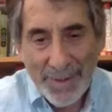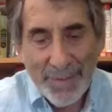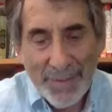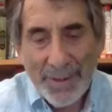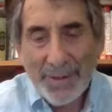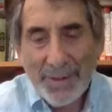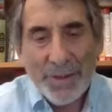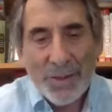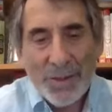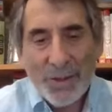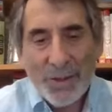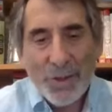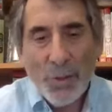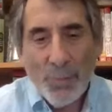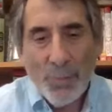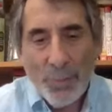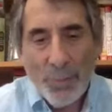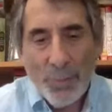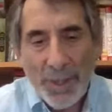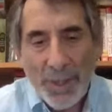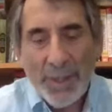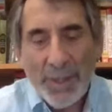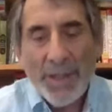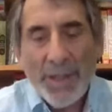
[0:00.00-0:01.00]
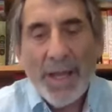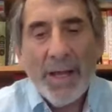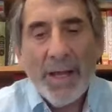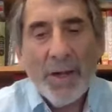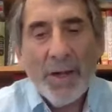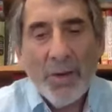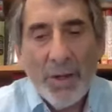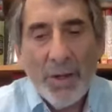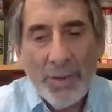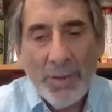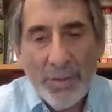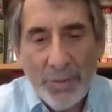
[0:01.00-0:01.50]
It's just so predicated
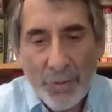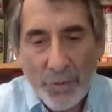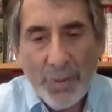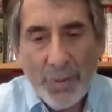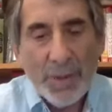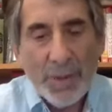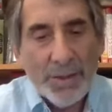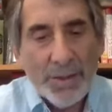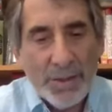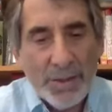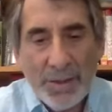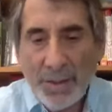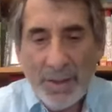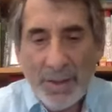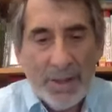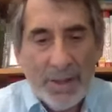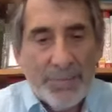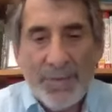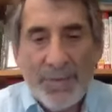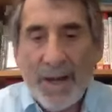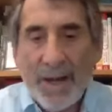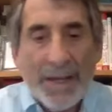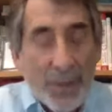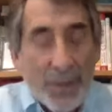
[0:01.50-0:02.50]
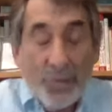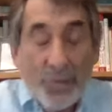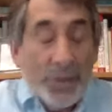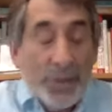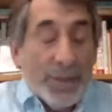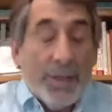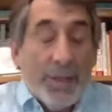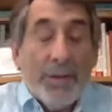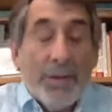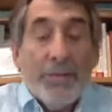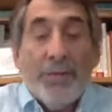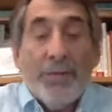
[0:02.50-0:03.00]
on trust that if I can
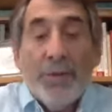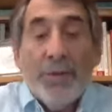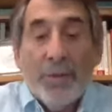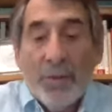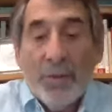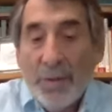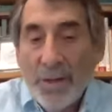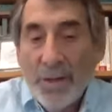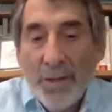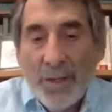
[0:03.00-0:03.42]
trust how I feel,